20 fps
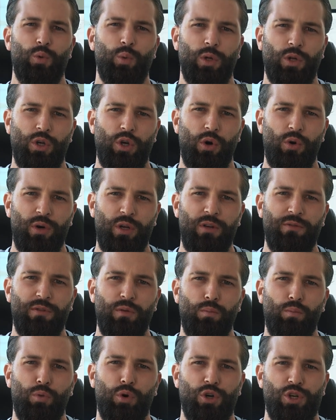will go
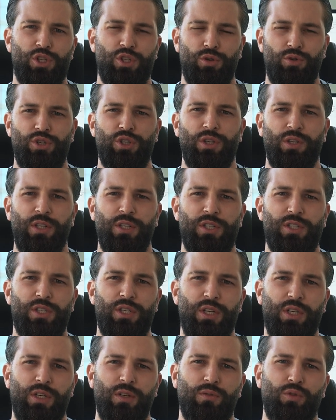even more
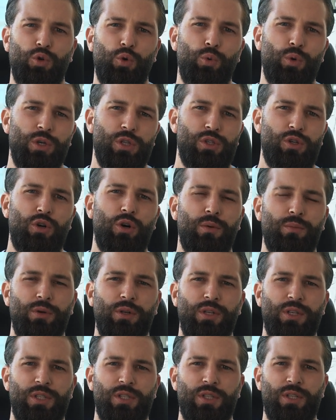socialistic towards
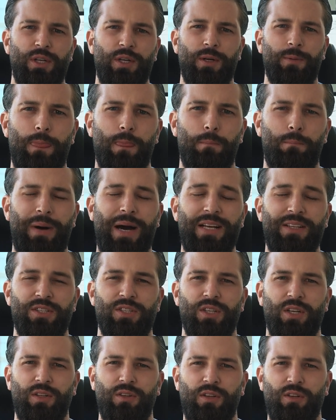communistic
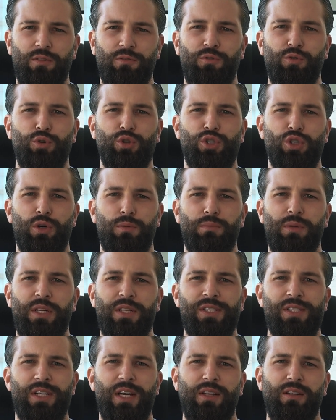mindset in the future.
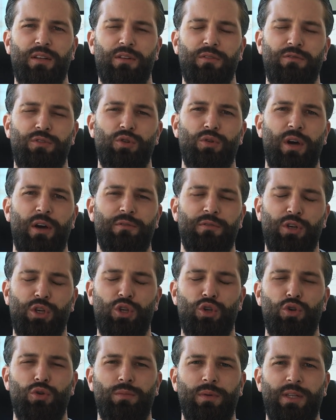Means that if you have
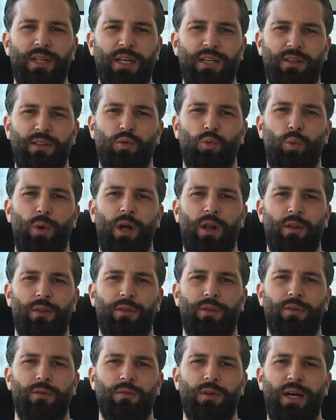accumulated
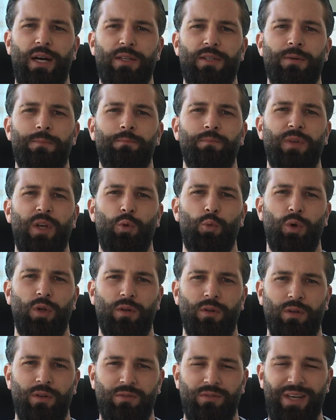wealth, right, they
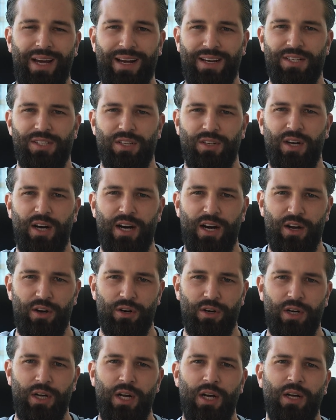will tax it
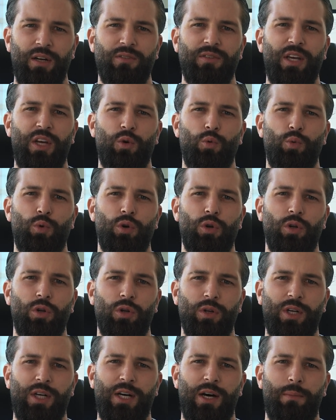higher. They
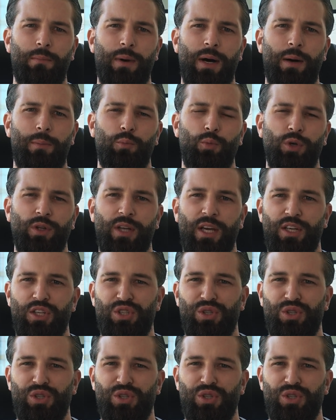will come up with a